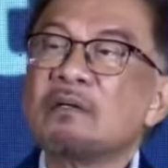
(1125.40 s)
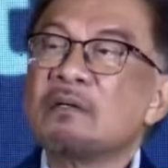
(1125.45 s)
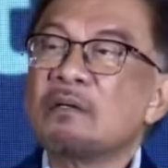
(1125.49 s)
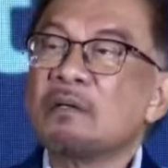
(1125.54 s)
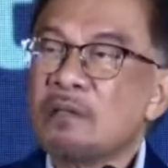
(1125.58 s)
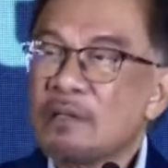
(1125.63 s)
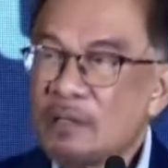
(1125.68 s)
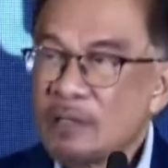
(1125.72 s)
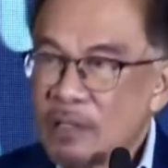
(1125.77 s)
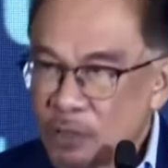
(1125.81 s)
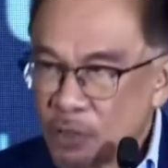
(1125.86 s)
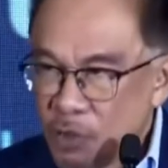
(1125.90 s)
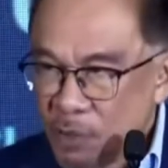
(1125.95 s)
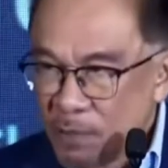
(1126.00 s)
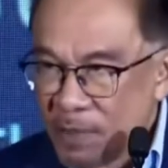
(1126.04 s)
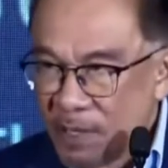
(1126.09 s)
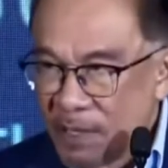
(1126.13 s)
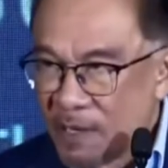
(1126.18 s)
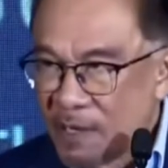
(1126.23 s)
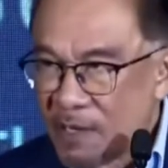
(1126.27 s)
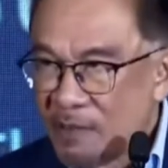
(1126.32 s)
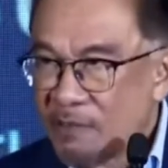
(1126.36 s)
it should
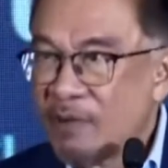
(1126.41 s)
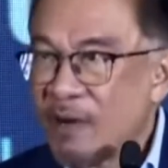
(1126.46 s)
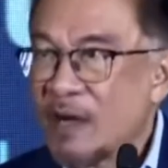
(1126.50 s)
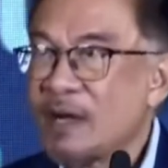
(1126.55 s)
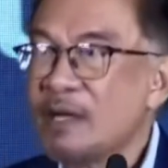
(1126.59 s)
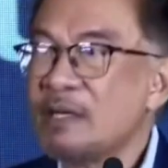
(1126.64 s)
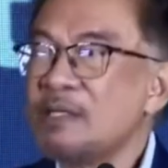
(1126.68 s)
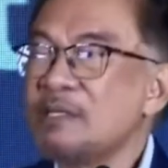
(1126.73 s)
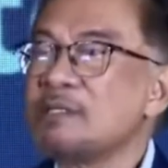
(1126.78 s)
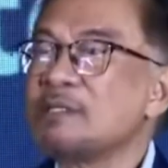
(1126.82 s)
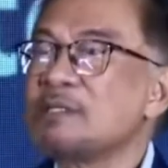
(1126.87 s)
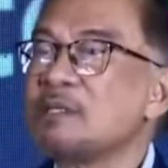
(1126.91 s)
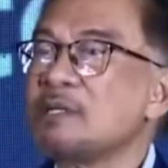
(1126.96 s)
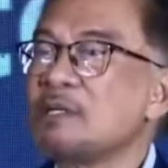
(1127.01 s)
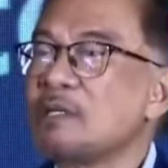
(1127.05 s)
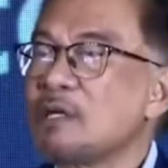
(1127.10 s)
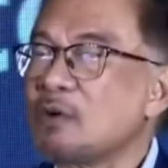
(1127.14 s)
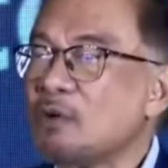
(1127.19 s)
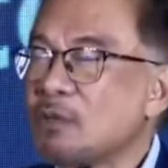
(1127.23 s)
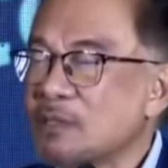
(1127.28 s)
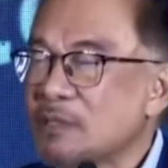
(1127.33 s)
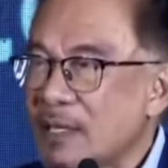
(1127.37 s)
be revised in the
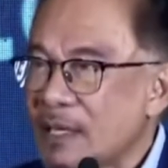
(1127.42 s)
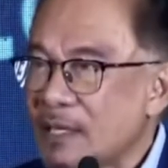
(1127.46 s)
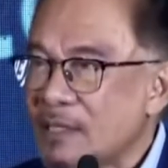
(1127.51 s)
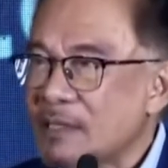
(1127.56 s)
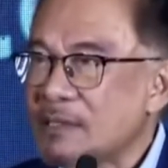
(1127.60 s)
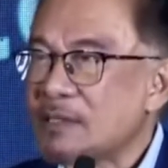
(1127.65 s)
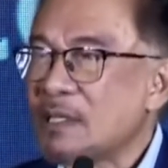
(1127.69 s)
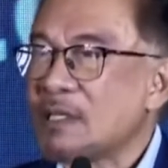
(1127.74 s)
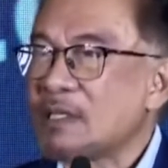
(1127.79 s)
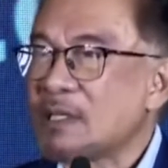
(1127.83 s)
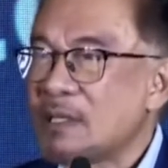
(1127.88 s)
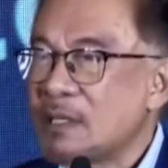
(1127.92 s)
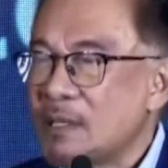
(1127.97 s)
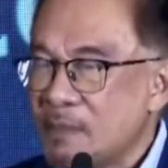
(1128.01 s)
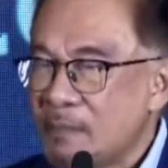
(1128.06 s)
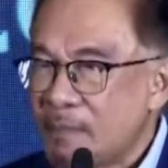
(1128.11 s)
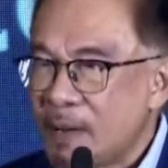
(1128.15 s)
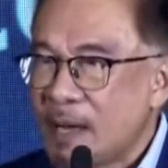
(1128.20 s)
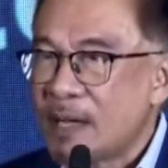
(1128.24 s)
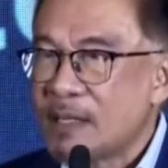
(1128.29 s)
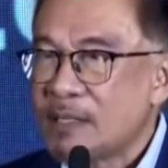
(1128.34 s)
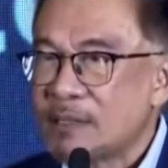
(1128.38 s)
context and the
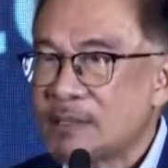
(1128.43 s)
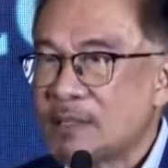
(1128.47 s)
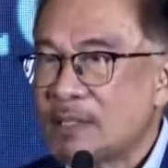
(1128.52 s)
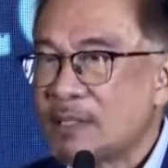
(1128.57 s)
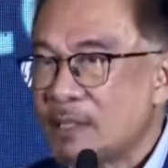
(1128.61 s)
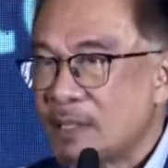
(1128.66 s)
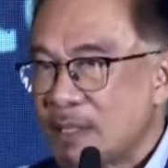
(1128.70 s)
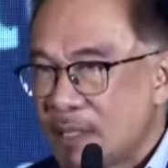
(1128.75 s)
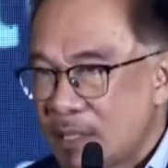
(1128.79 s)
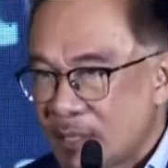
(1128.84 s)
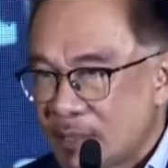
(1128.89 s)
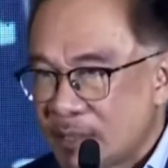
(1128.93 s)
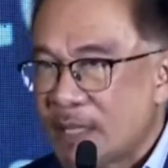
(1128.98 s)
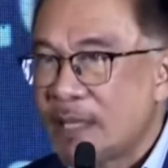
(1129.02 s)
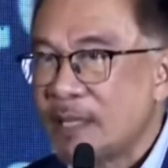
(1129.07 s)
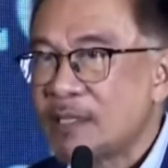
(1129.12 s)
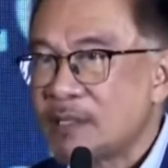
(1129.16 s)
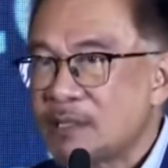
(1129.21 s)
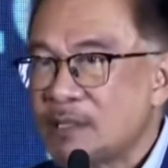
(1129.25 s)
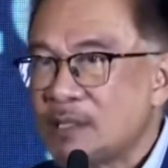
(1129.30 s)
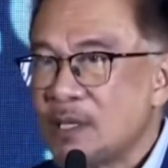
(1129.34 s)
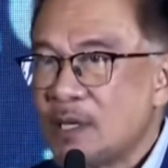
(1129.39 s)
demands and the
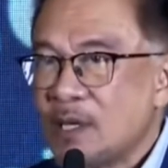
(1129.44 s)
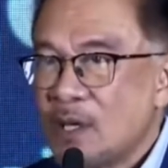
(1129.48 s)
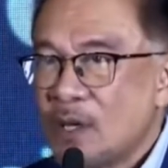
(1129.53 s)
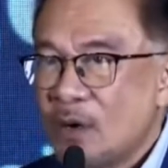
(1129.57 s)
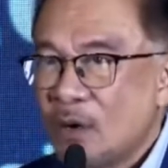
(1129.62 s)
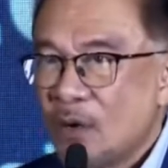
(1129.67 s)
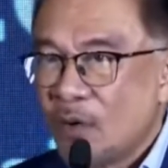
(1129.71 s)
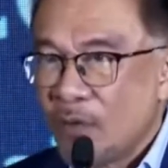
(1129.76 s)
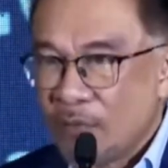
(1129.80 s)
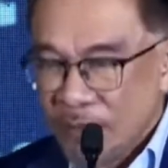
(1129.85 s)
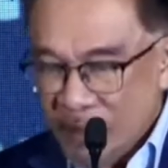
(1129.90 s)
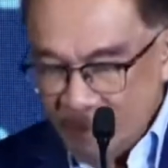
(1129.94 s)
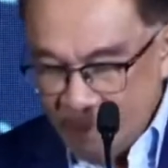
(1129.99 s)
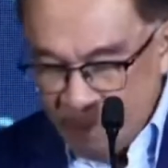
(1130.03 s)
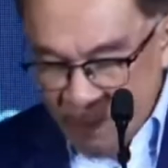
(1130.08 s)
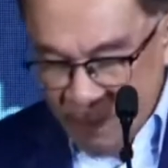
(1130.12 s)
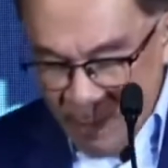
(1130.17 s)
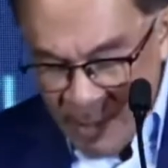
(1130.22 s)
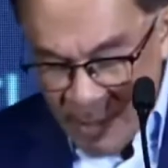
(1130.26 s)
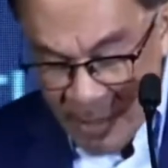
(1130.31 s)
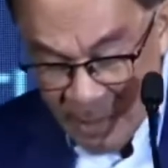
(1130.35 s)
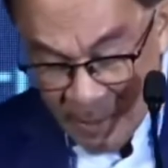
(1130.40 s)
dictates of the
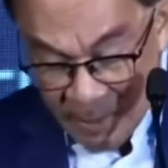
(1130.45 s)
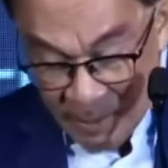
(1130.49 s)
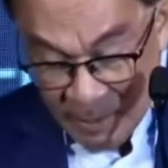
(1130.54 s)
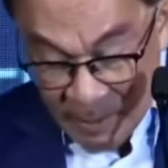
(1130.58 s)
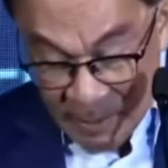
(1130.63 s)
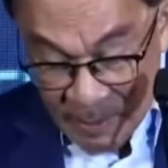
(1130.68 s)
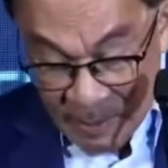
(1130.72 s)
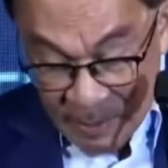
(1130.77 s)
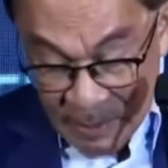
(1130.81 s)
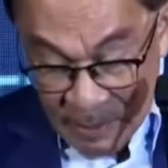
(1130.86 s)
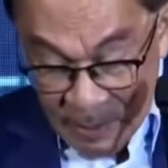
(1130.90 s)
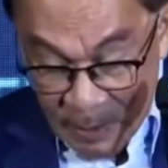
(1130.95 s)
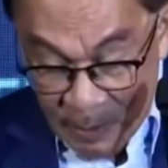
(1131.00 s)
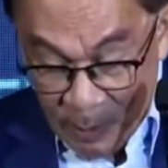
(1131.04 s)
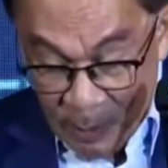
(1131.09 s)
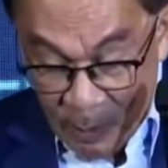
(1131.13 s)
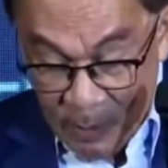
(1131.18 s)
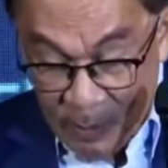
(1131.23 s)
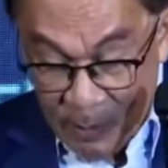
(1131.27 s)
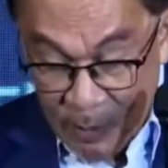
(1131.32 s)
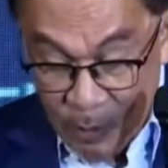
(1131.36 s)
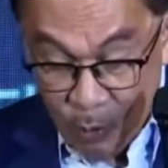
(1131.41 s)
period,
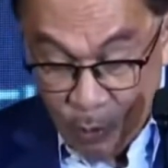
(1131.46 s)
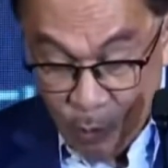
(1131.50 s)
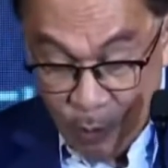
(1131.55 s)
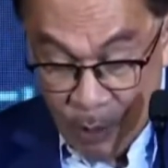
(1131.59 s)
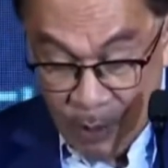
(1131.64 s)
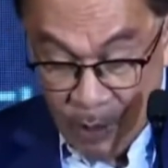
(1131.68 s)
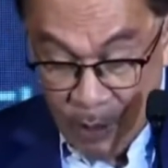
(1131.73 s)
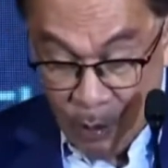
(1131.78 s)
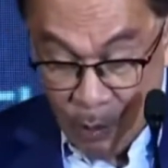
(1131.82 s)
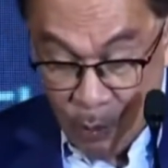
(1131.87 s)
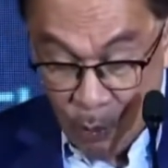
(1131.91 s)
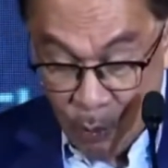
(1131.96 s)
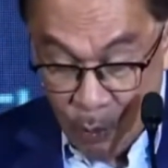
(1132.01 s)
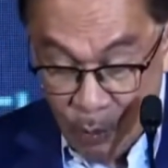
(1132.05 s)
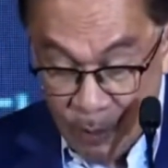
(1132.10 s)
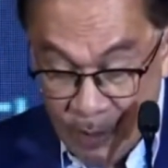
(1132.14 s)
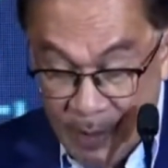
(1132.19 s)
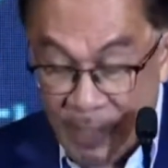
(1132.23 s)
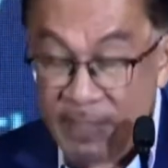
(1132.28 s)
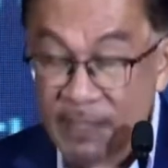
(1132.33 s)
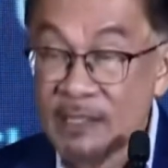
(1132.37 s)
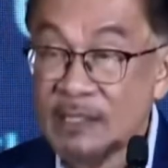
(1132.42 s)
which it should include
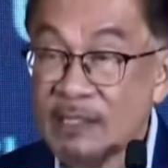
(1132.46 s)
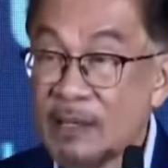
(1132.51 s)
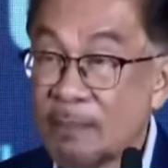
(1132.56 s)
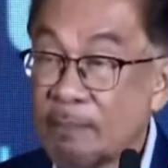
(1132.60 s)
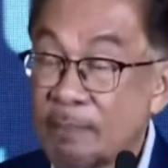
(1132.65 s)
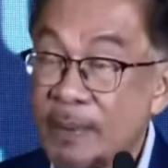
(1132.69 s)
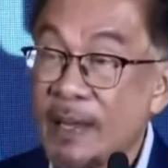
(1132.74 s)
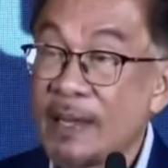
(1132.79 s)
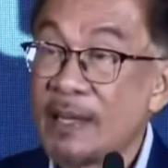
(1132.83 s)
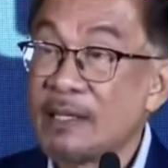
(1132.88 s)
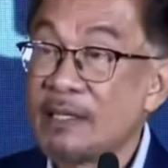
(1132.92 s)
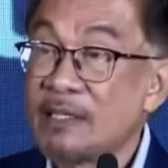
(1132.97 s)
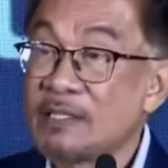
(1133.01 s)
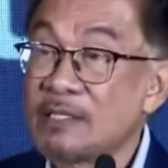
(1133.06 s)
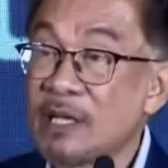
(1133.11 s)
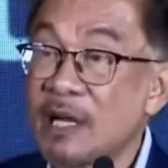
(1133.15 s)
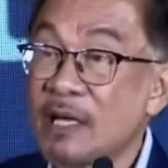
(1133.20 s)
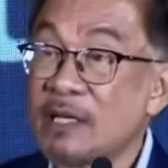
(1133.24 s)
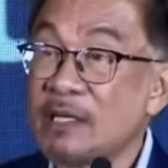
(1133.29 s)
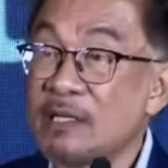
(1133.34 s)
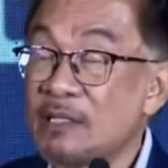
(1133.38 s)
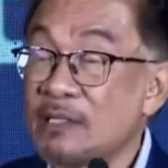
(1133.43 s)
Japan,
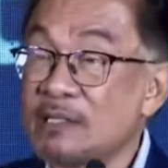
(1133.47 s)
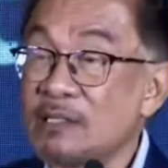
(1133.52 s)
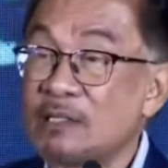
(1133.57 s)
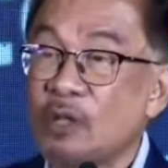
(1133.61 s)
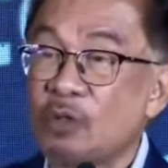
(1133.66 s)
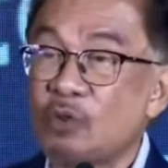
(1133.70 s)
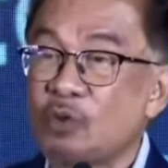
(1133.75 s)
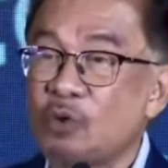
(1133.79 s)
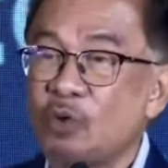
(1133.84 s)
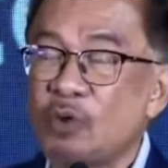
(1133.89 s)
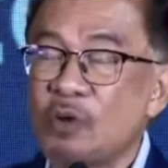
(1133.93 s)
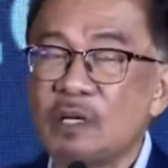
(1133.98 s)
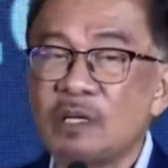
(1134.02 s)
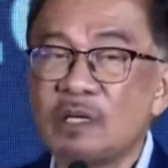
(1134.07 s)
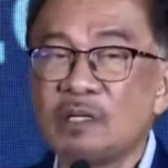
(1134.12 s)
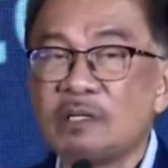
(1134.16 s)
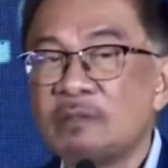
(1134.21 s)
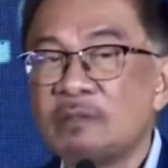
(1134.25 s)
China, South Korea,